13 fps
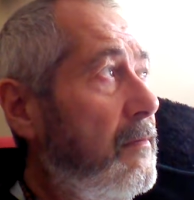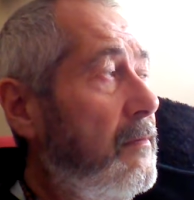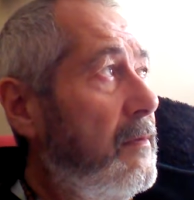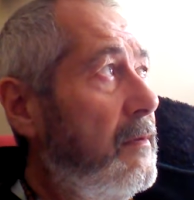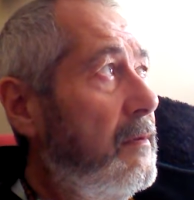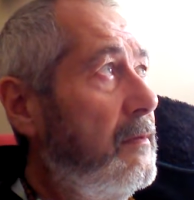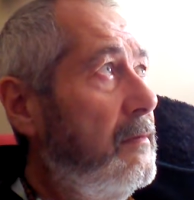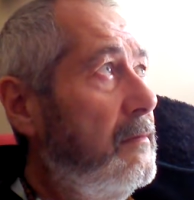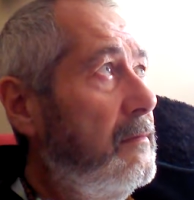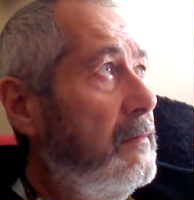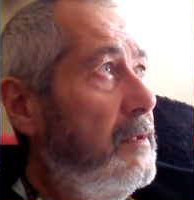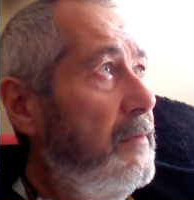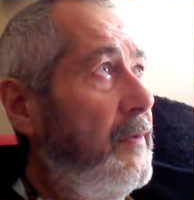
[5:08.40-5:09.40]
the
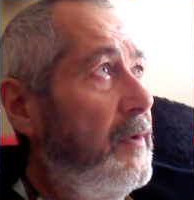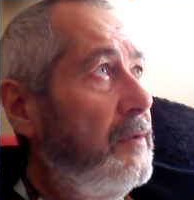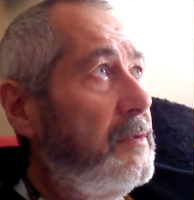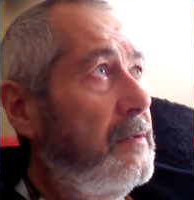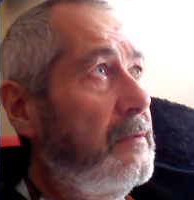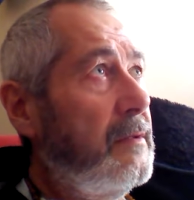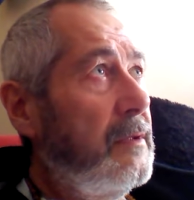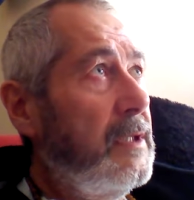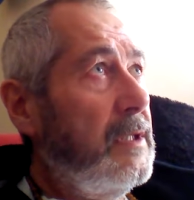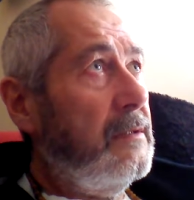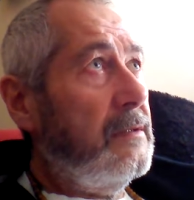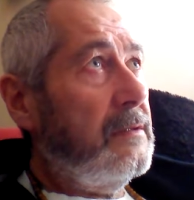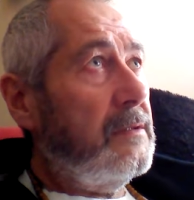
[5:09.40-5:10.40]
difficulty that the
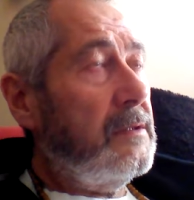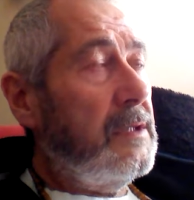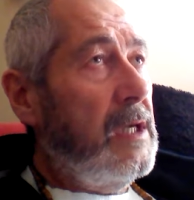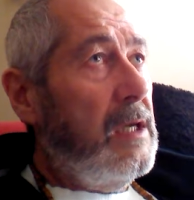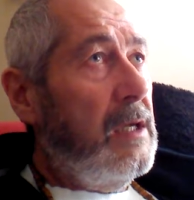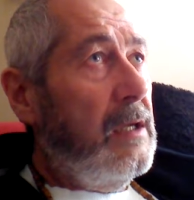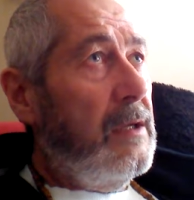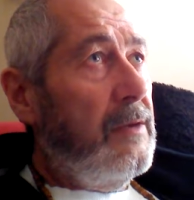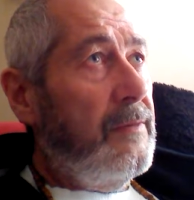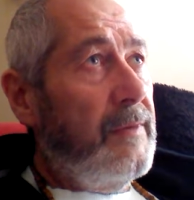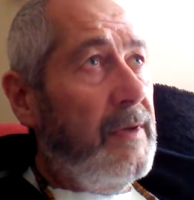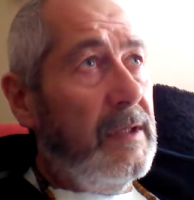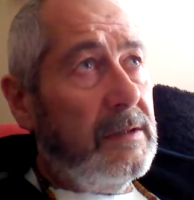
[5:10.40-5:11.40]
leaders
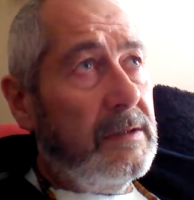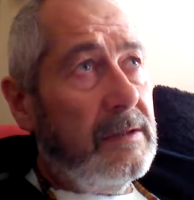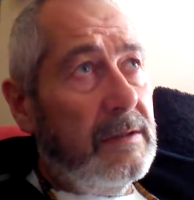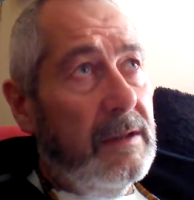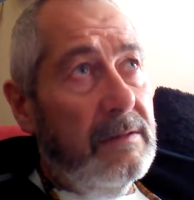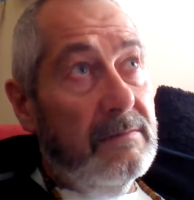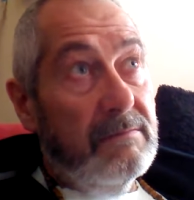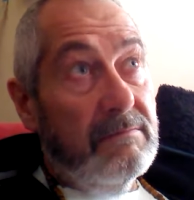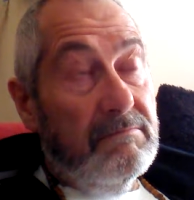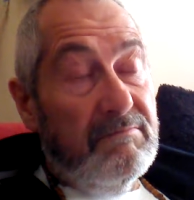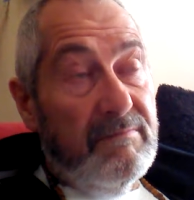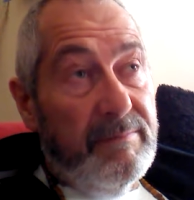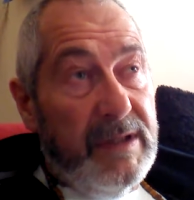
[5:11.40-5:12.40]
face in
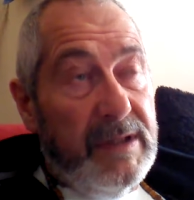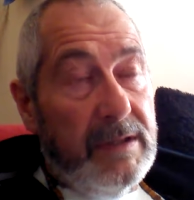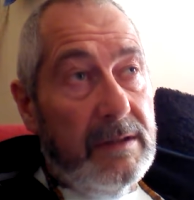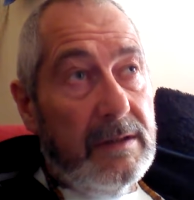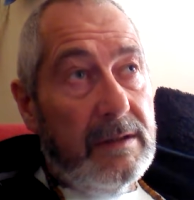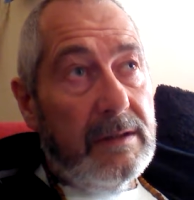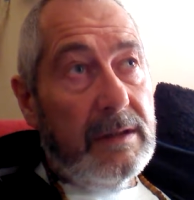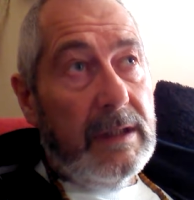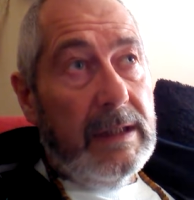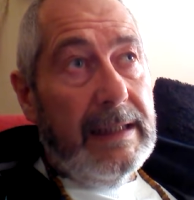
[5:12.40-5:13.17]
business